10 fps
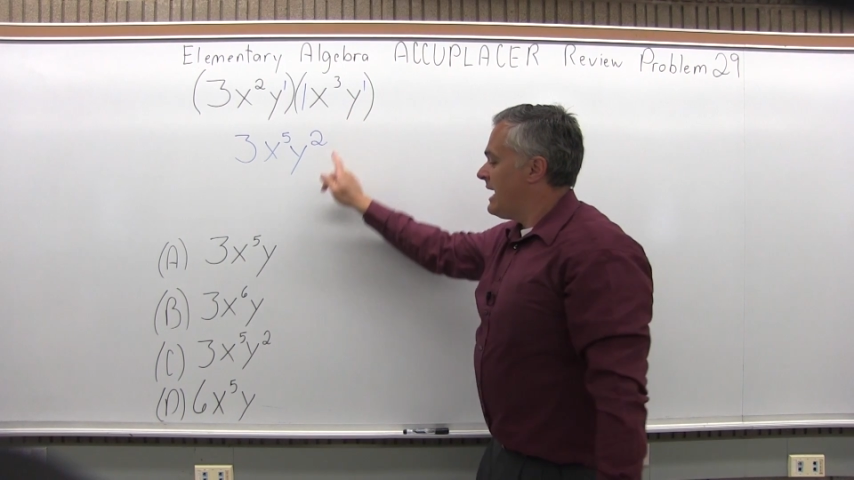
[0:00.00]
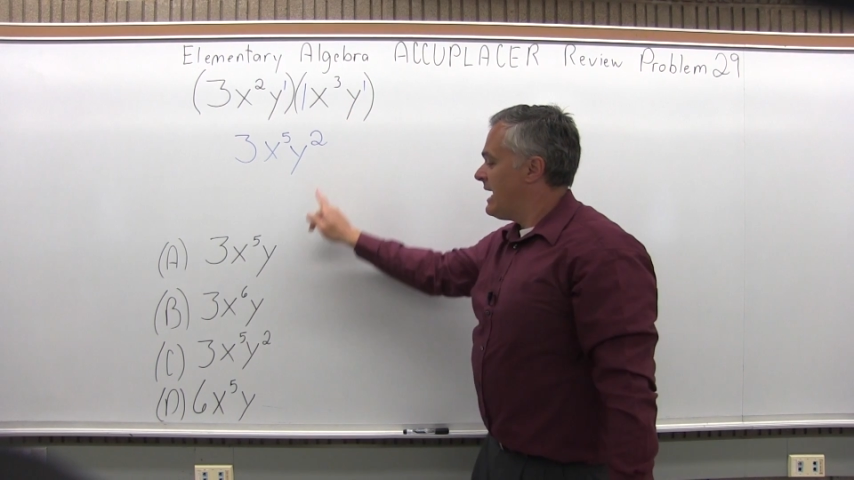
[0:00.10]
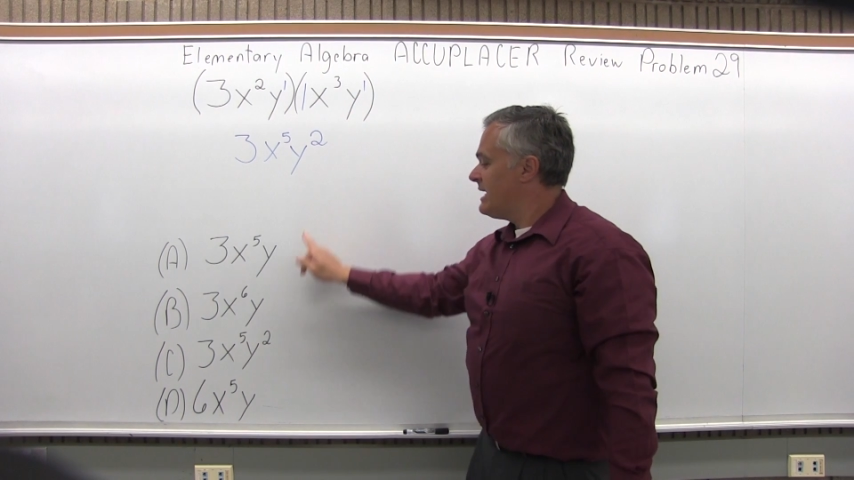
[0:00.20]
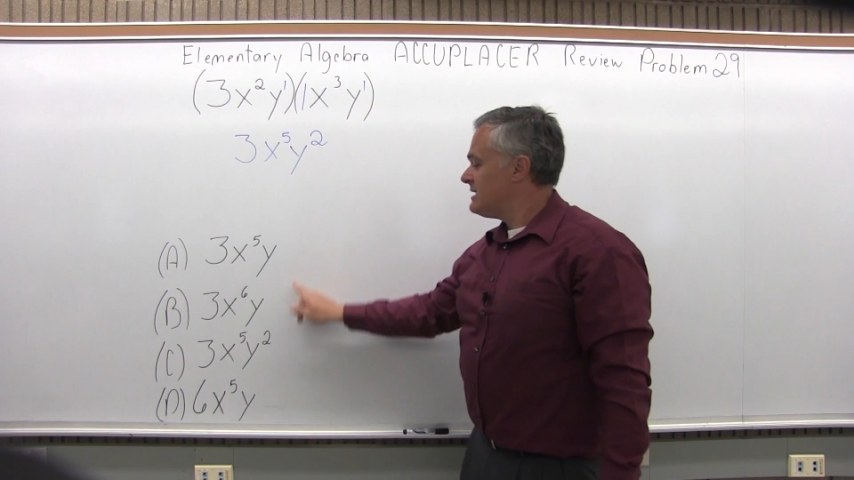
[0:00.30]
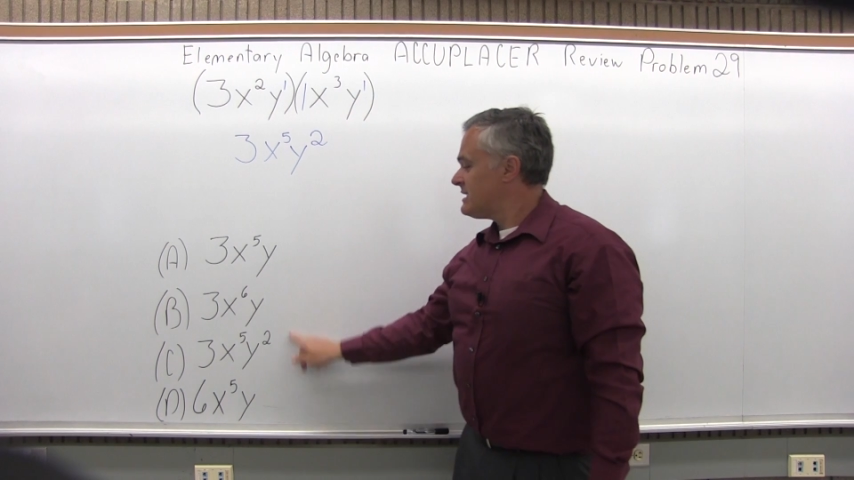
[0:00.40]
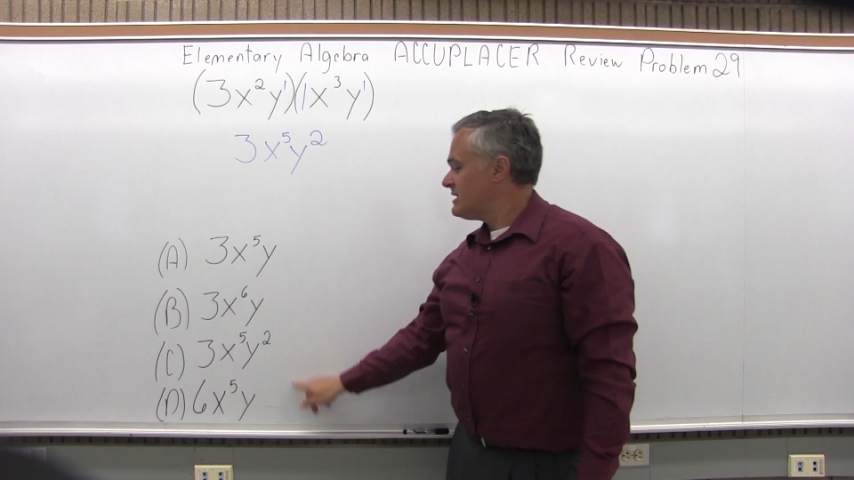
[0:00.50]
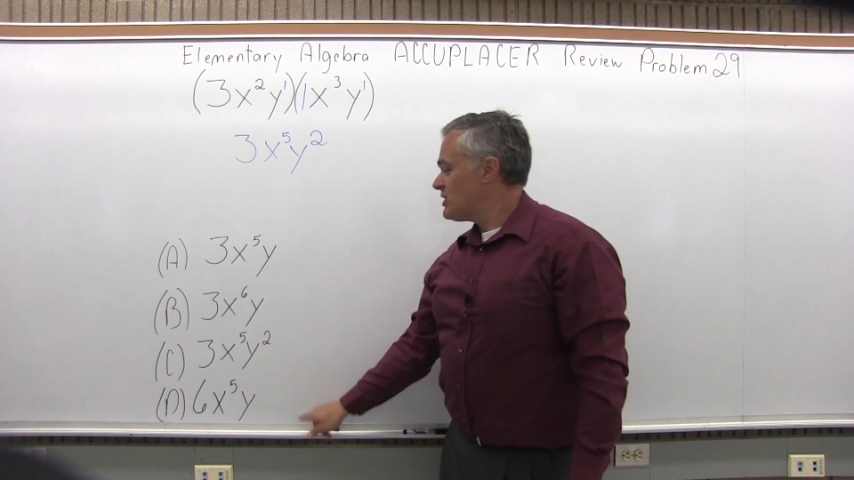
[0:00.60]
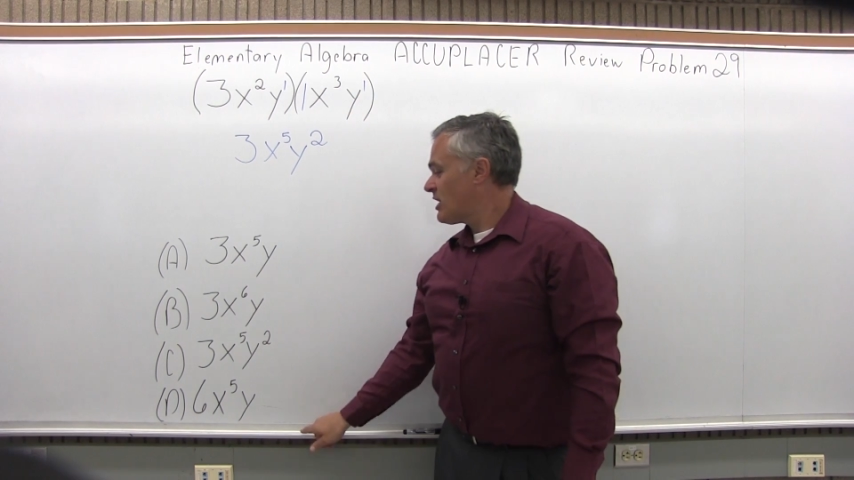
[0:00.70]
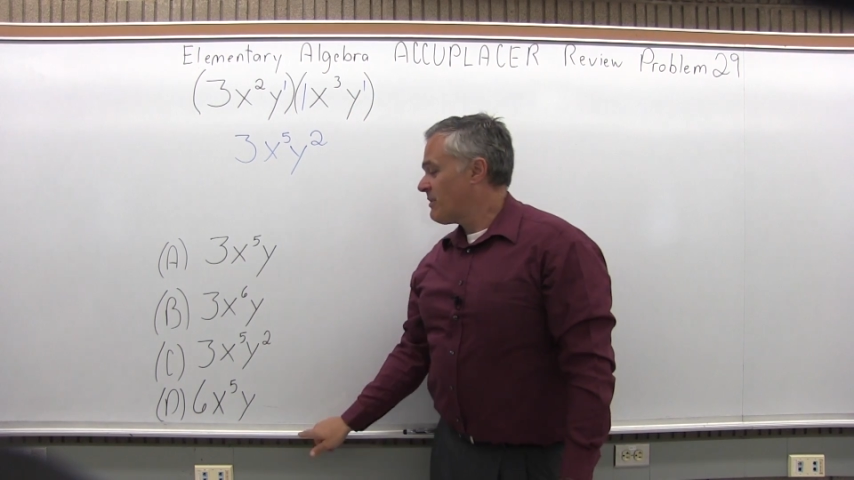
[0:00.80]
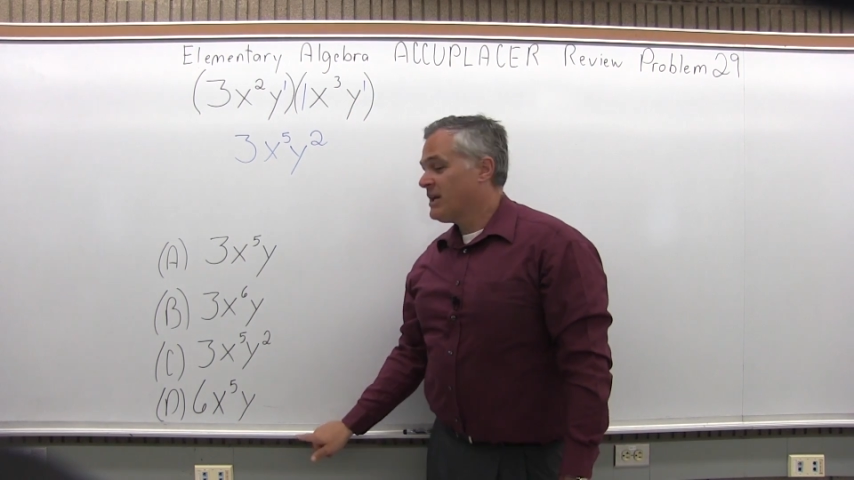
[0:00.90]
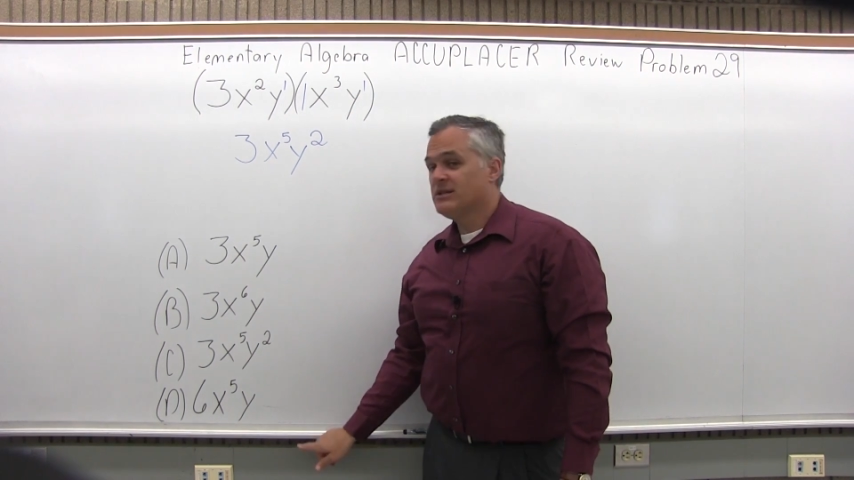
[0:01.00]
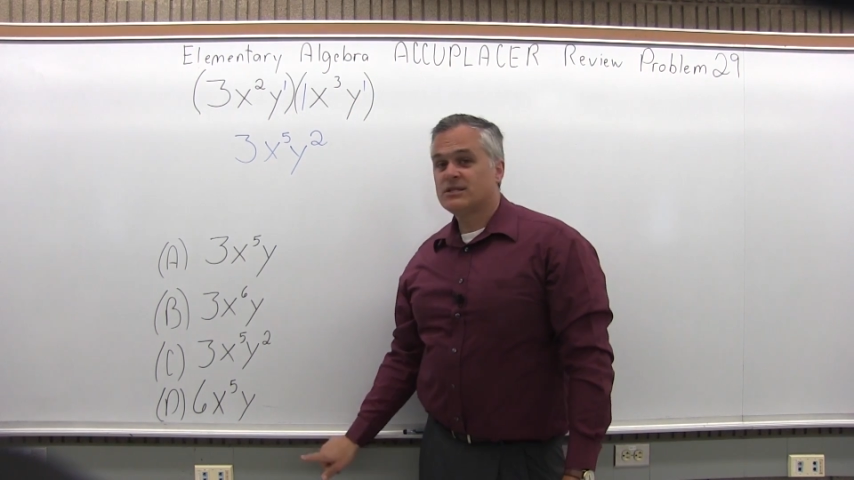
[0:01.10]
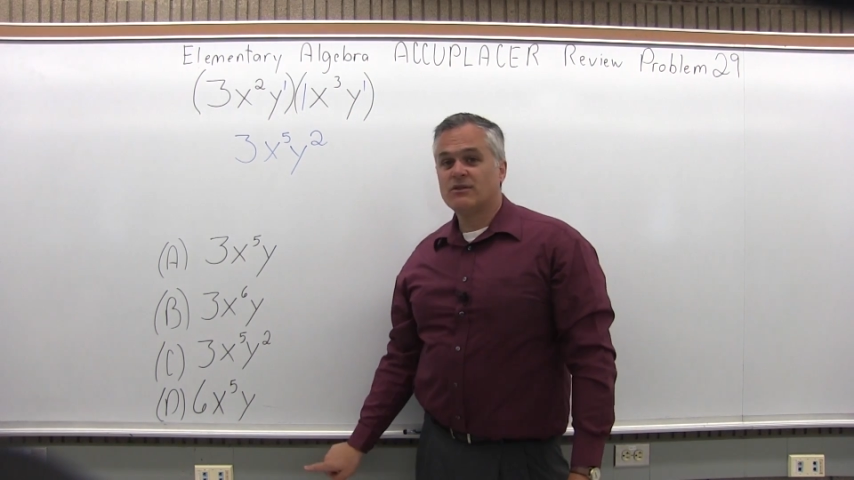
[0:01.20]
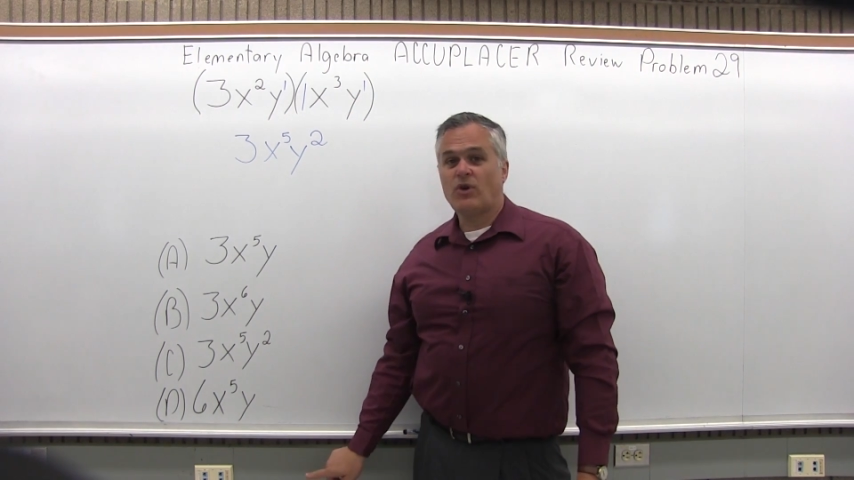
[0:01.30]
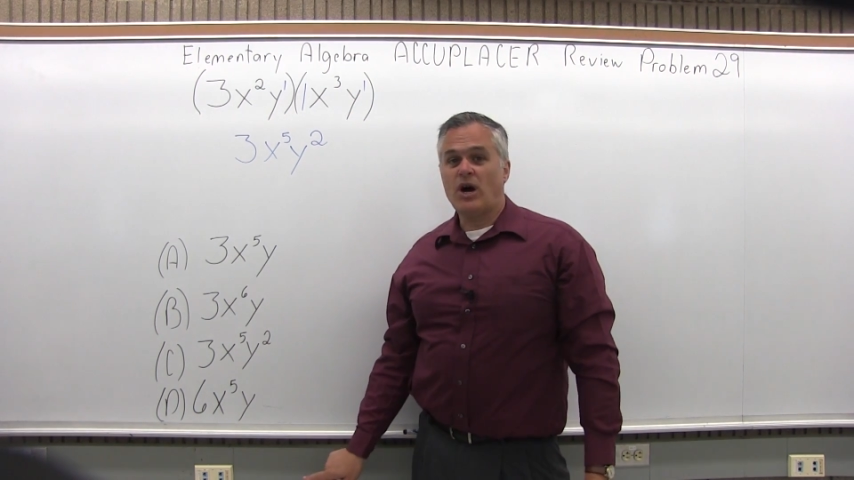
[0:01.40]
And as I check my
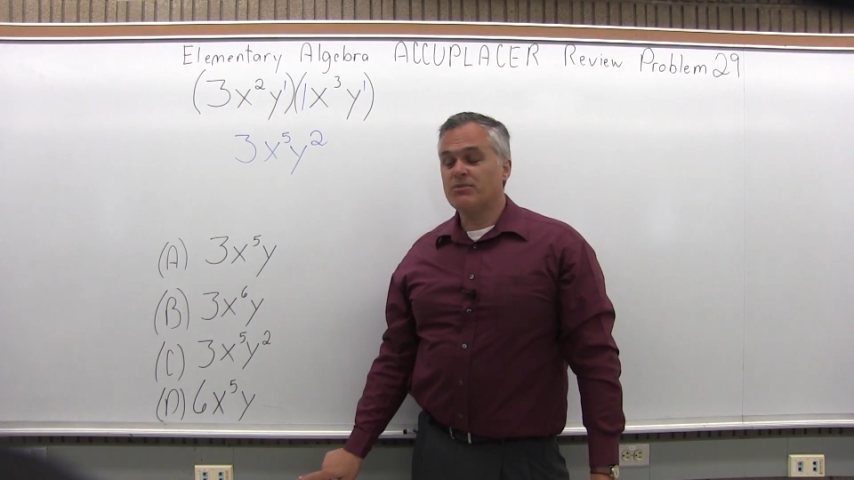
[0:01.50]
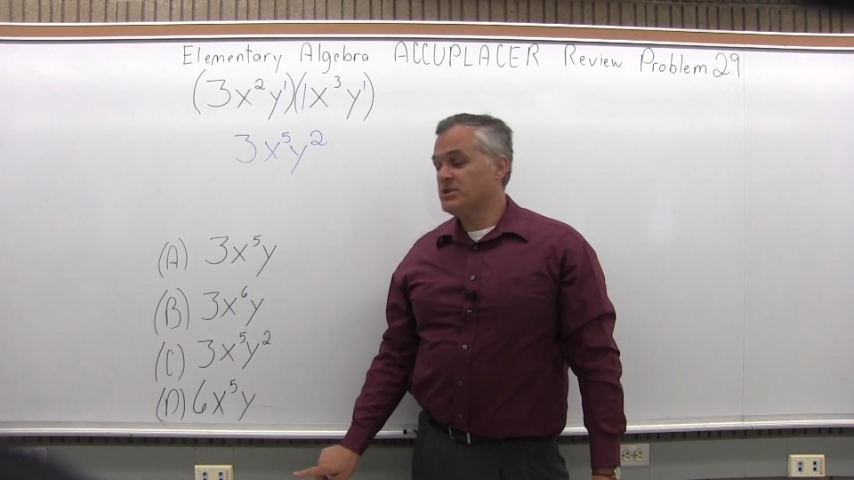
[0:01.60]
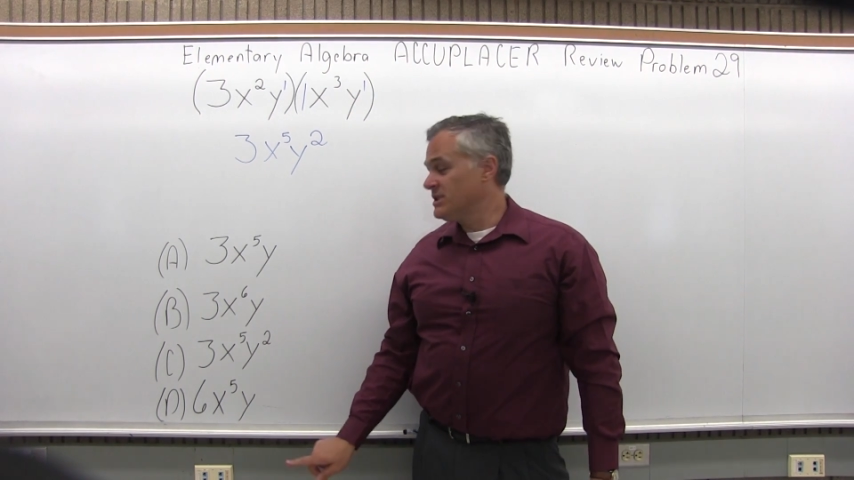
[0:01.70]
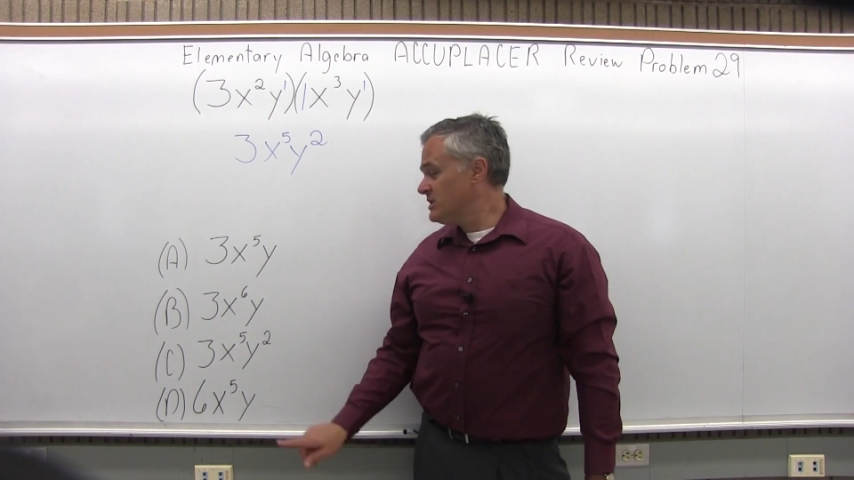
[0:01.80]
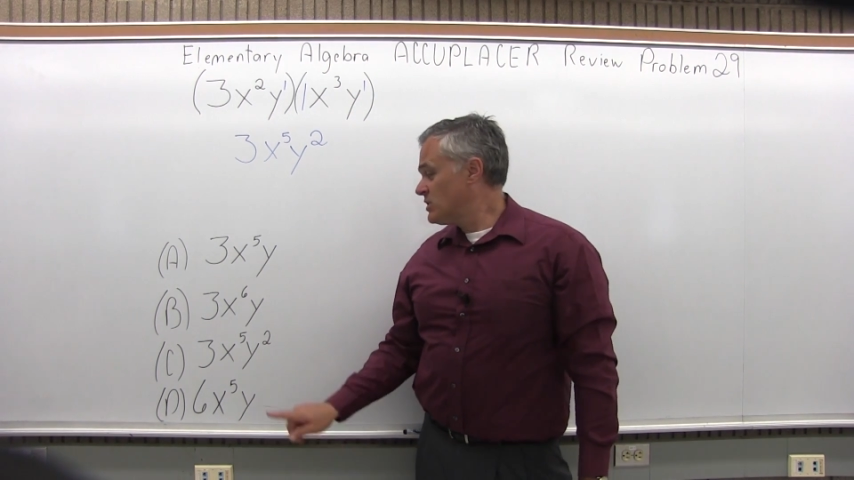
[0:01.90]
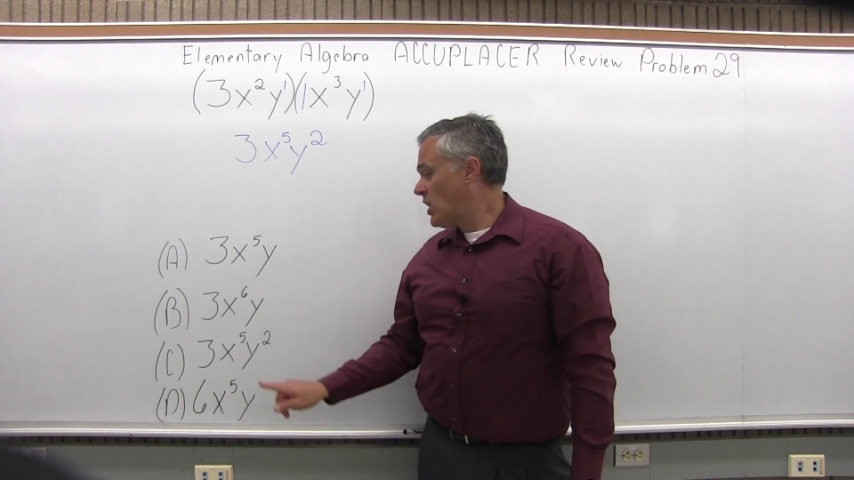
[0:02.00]
list of options,